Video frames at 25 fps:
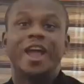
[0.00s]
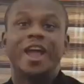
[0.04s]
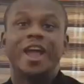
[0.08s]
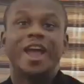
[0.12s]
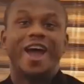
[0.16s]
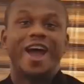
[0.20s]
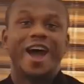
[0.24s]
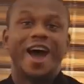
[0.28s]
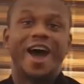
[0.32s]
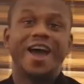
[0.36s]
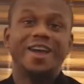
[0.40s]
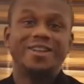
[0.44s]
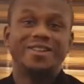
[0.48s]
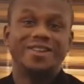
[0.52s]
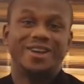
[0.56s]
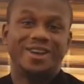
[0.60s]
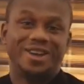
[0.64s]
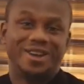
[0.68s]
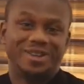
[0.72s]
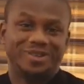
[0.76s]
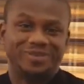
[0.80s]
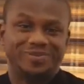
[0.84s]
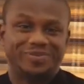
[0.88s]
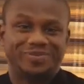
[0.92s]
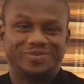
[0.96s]
Hi
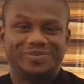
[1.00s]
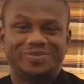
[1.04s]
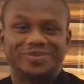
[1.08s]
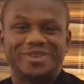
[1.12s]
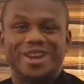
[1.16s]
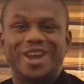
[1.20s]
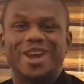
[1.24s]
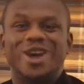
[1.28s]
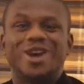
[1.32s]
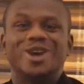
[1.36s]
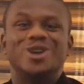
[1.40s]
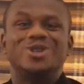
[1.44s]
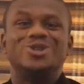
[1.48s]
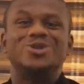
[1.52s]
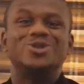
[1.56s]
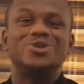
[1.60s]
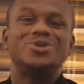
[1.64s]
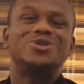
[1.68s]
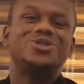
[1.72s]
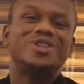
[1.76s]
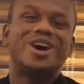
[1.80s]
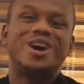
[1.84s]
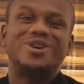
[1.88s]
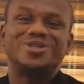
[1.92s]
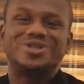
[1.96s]
there.
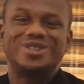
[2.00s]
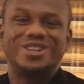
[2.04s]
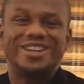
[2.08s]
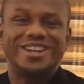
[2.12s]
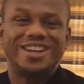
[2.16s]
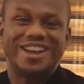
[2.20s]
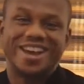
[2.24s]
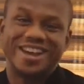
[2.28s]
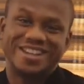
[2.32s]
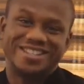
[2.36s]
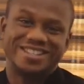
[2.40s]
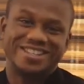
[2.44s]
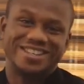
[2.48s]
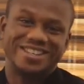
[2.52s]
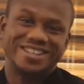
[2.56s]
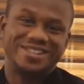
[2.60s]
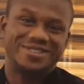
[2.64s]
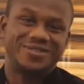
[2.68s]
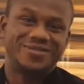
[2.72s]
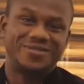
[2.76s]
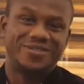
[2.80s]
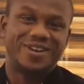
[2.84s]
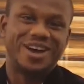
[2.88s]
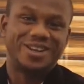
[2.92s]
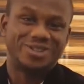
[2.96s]
2019
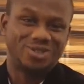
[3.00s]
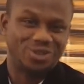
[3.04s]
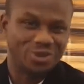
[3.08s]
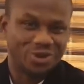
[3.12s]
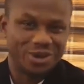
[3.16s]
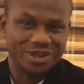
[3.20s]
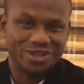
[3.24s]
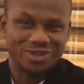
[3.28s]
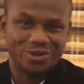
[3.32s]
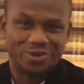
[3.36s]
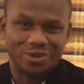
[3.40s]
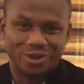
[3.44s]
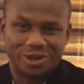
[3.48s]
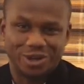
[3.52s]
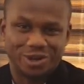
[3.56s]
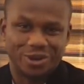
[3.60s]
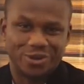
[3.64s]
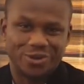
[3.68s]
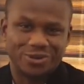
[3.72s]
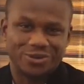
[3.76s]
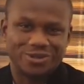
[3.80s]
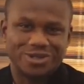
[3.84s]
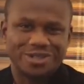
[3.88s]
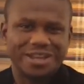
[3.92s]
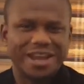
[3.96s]
is fast drawing to a
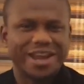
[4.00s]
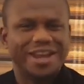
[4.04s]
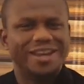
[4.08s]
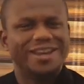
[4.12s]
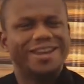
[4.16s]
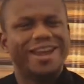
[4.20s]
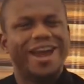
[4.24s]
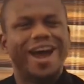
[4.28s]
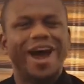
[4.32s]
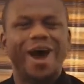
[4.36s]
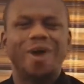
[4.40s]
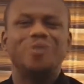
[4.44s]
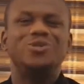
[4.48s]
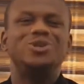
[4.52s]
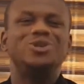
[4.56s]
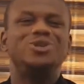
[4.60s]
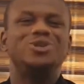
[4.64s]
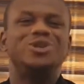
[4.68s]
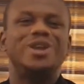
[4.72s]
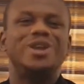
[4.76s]
close, and how would you